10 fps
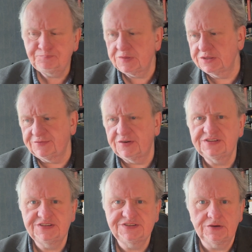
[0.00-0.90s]
The
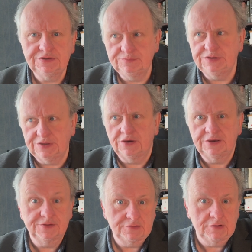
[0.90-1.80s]
first is so you know
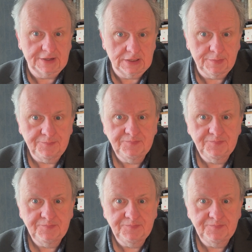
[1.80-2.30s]
you've got the right clip.